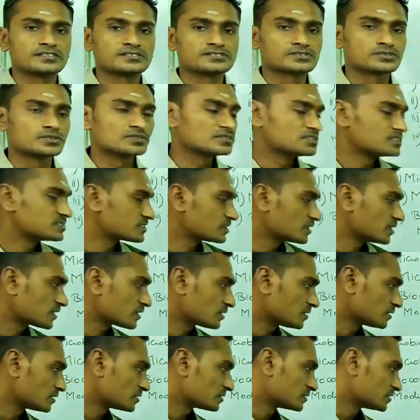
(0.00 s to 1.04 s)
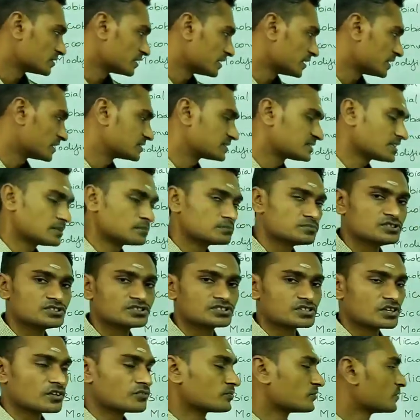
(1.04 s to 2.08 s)
So these are all the examples
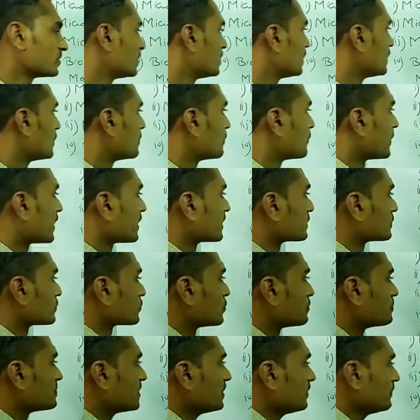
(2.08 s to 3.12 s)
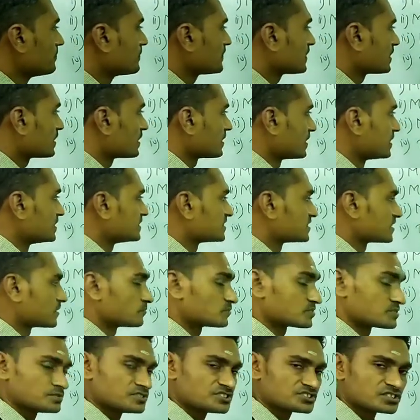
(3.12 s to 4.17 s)
of microbial
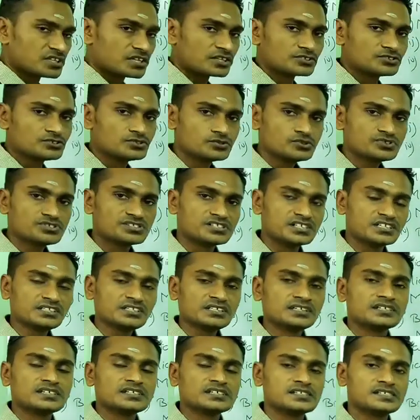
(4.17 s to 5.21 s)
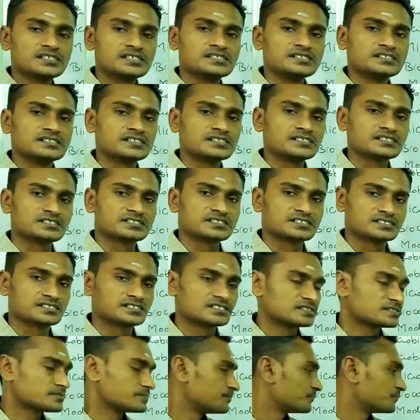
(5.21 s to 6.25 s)
enzymes which are used in industries.